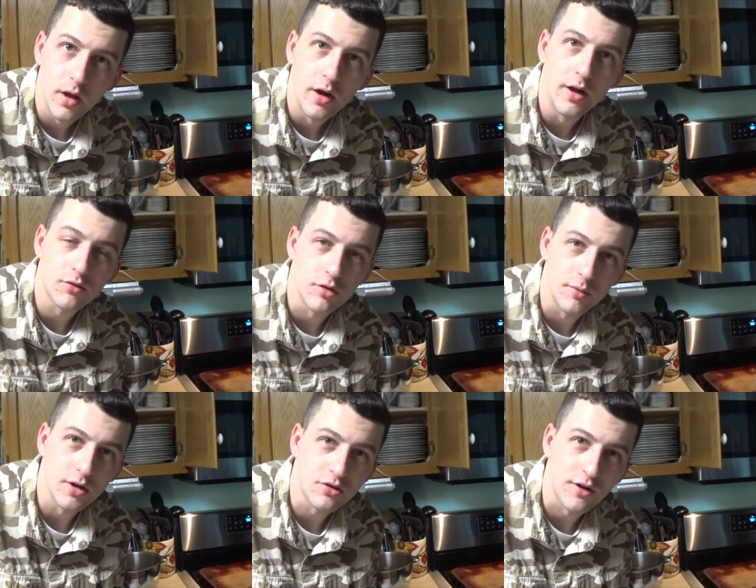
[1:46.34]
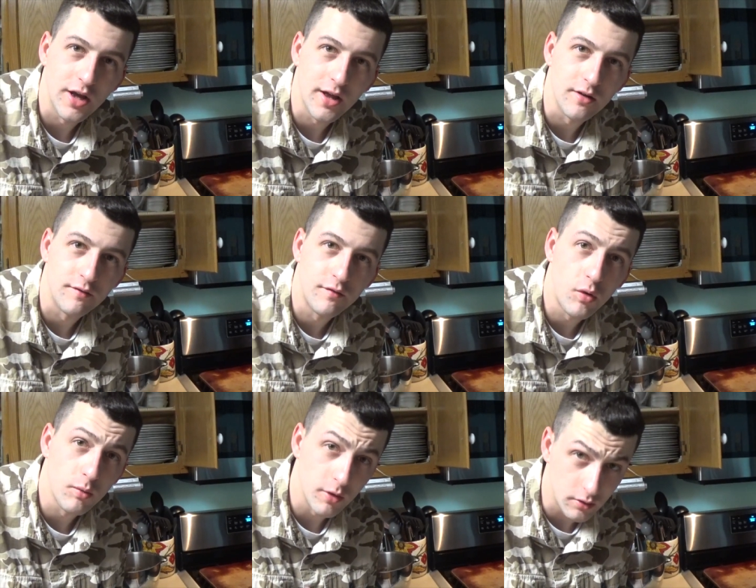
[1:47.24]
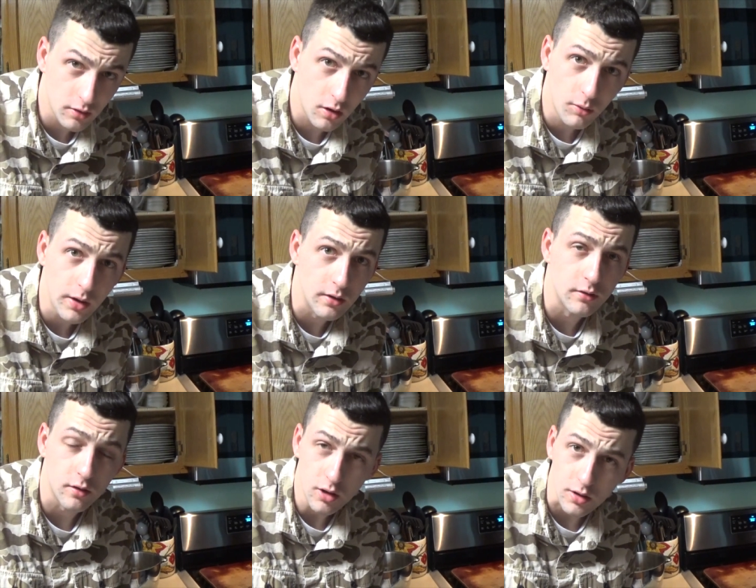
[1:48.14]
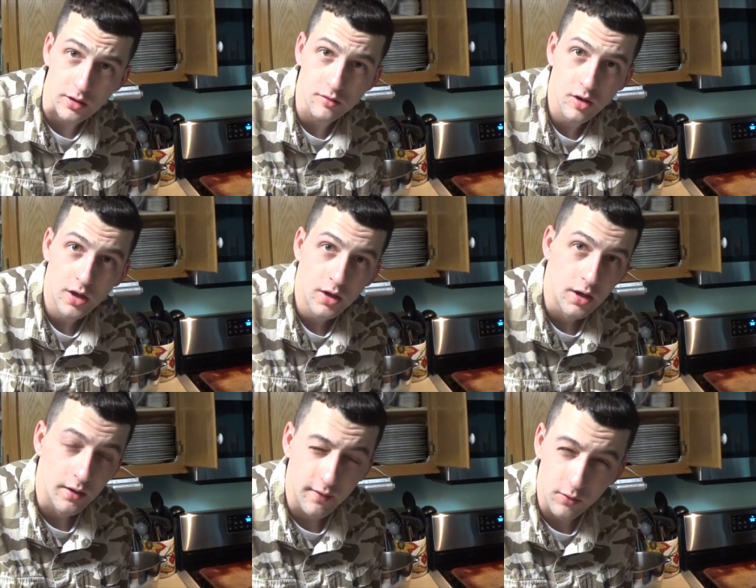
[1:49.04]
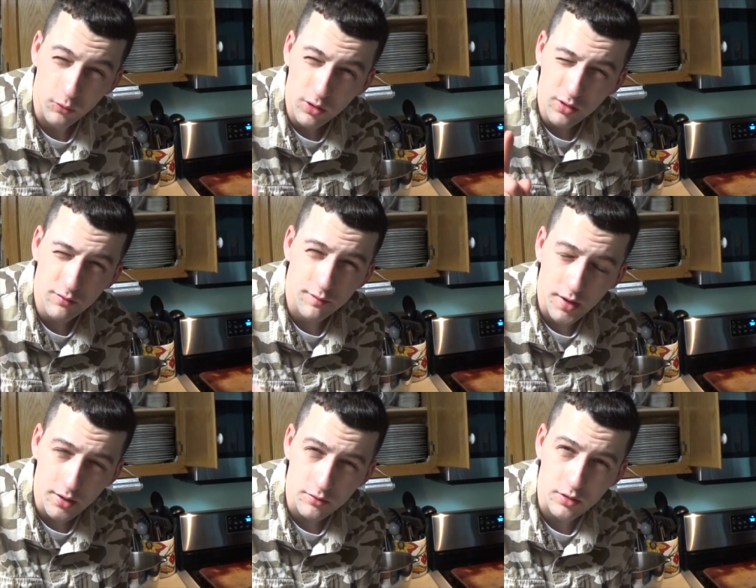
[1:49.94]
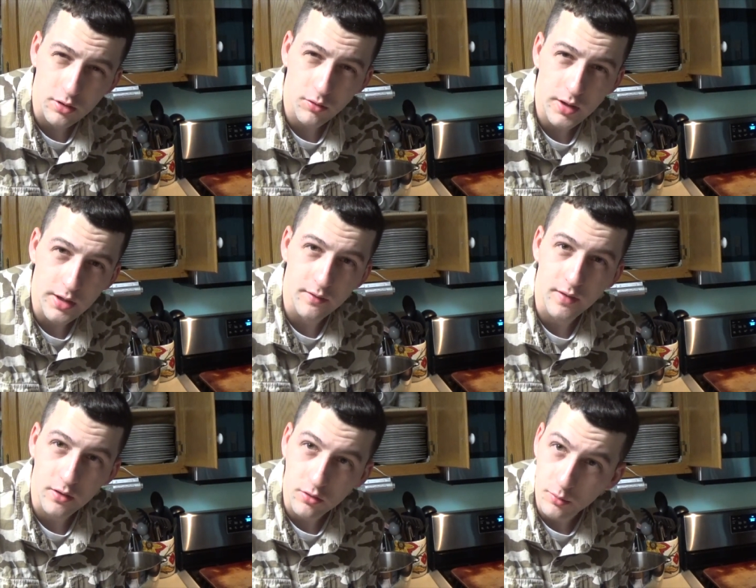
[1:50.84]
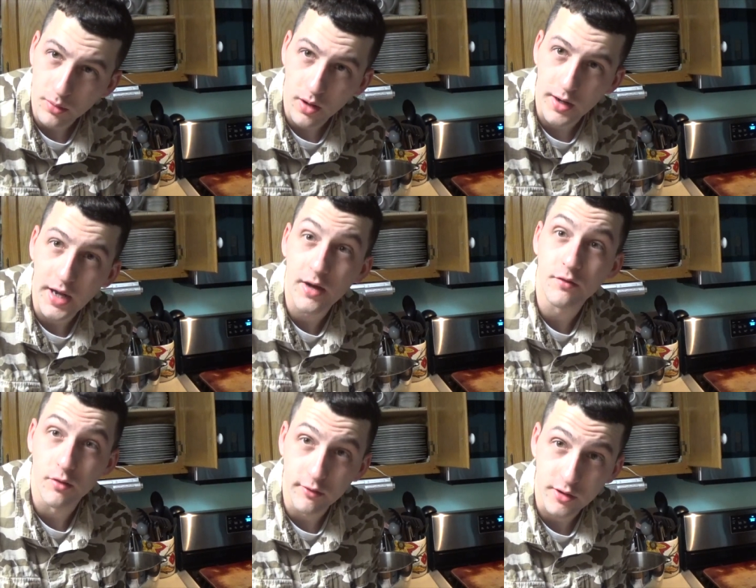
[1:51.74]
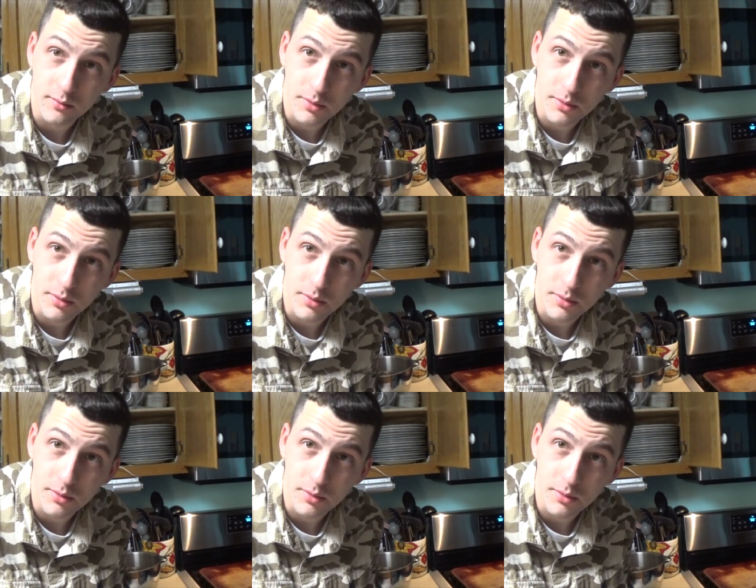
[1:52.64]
Next I'm going to show you how to form the dough into cookies, and then one final ingredient that you could put on after they're done